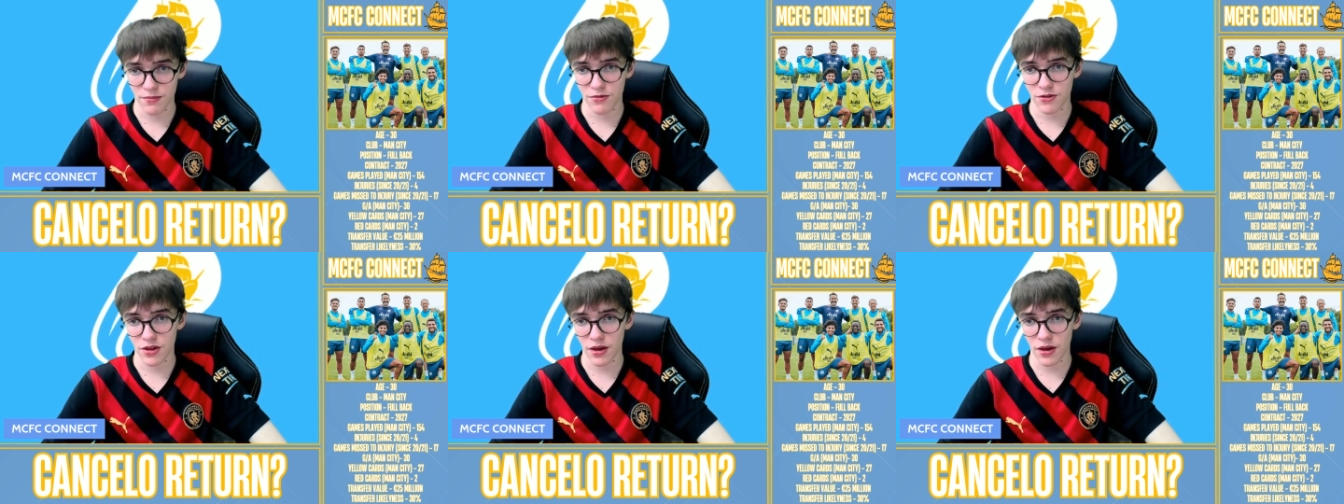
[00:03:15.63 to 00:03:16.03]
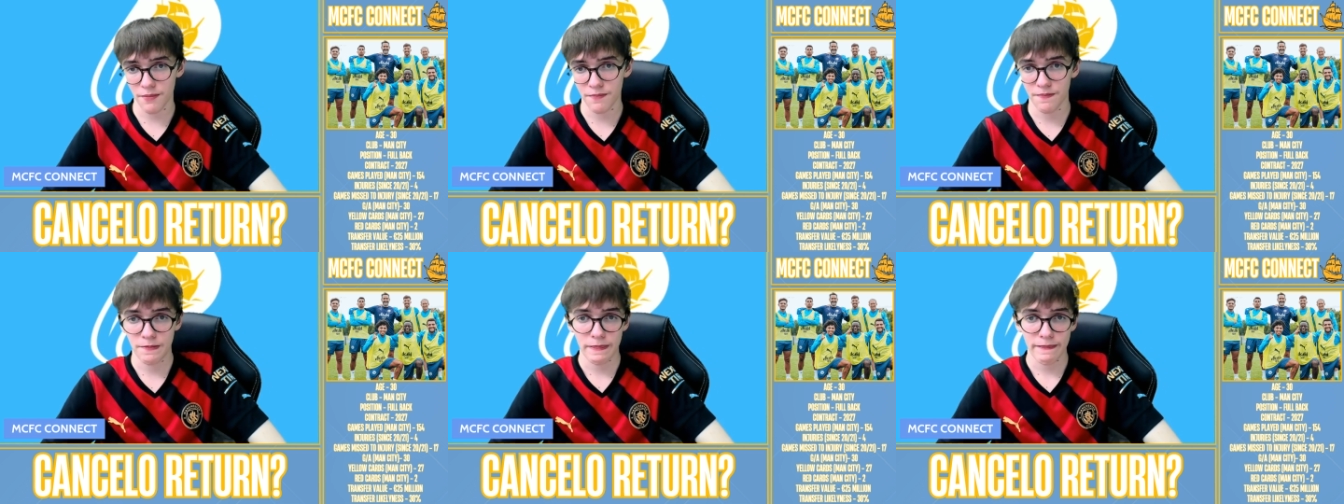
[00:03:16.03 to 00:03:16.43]
So
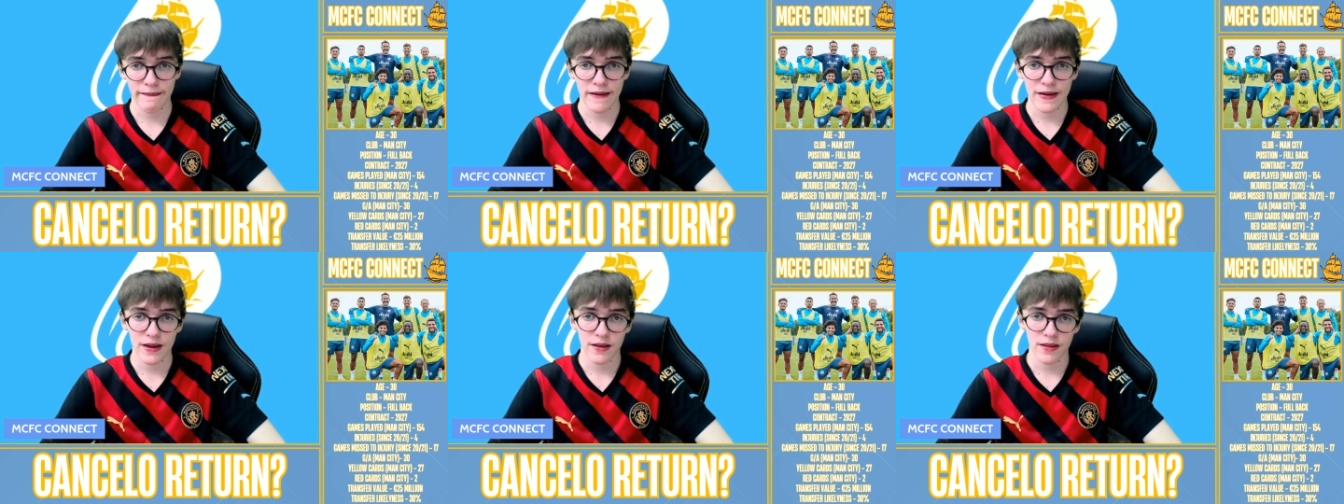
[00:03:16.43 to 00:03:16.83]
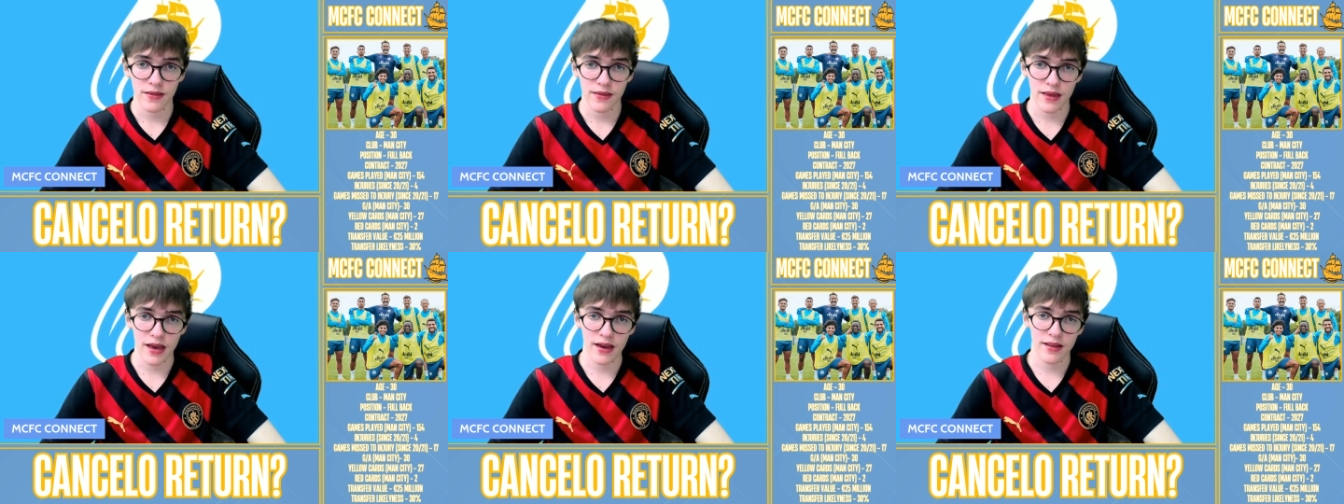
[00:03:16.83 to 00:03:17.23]

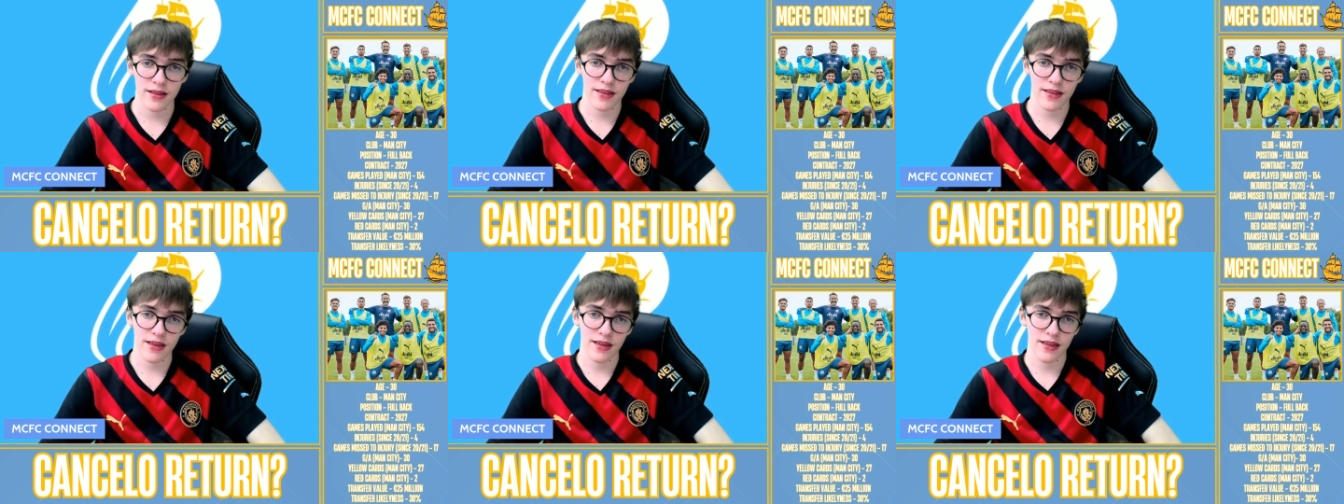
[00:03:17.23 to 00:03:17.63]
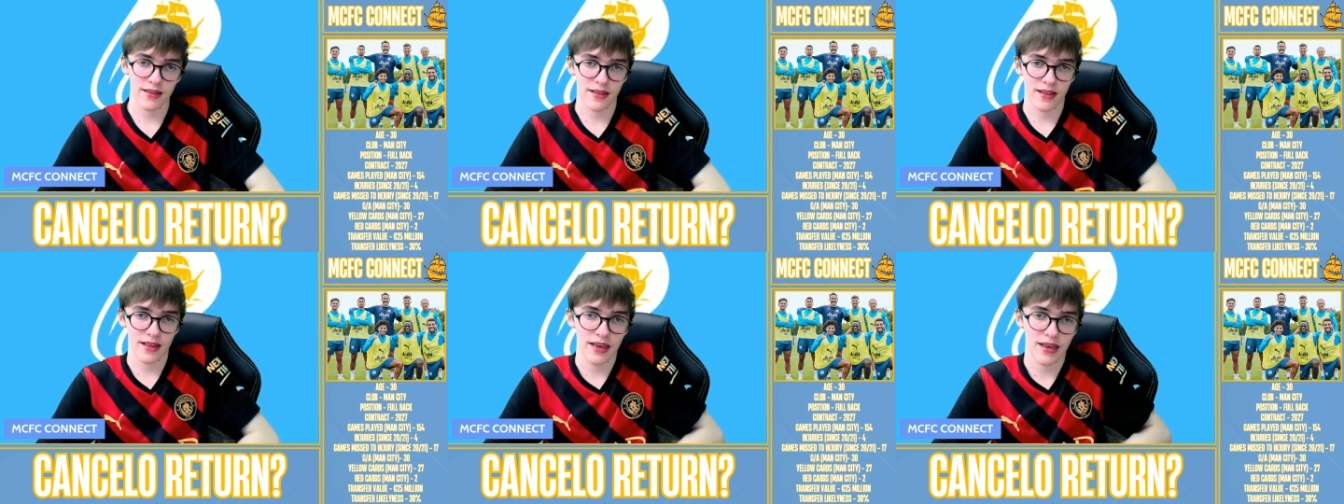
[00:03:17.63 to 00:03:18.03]
that
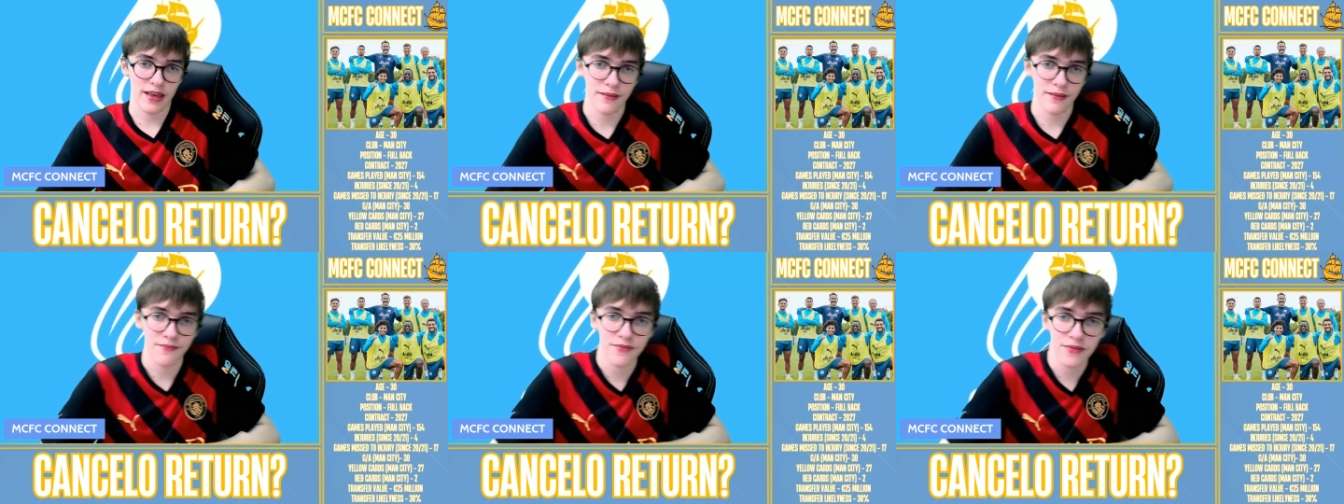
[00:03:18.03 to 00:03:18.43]
is the